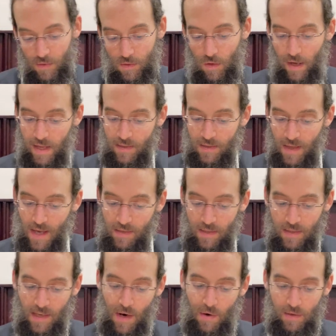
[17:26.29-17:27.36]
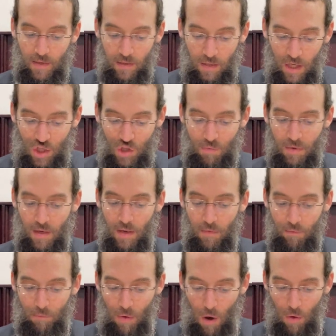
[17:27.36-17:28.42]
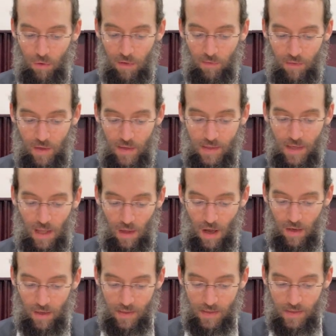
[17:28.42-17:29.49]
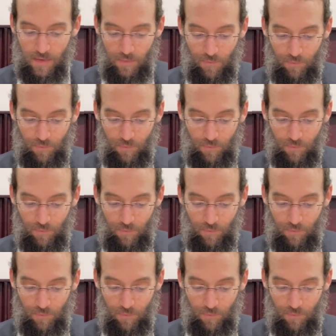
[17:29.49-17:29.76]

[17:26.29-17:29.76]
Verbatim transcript: So it's necessary to teach me both of these halachas.